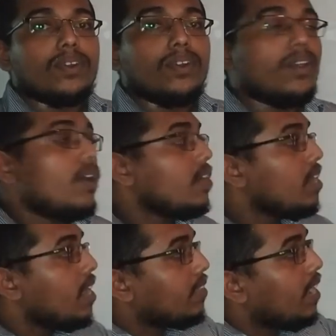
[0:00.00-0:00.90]
or
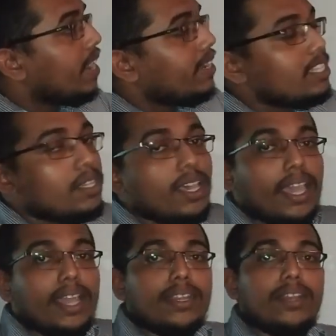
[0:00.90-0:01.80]
the light is
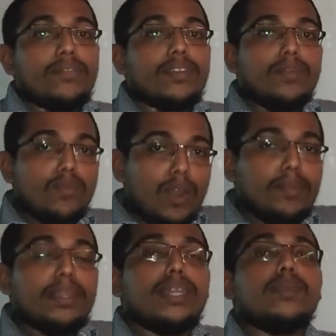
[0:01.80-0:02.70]
entering from one
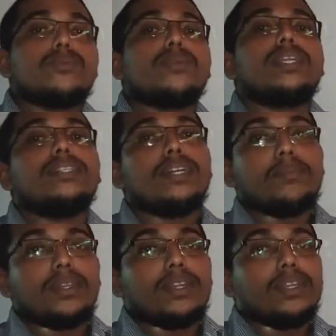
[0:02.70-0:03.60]
medium to another
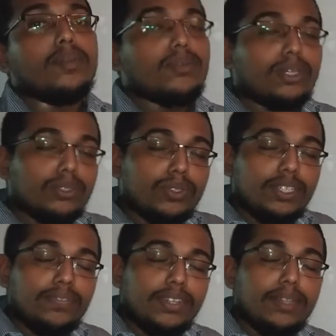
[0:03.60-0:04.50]
medium or through
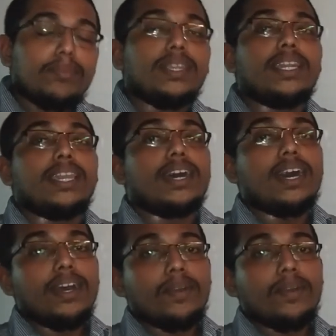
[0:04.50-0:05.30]
different media,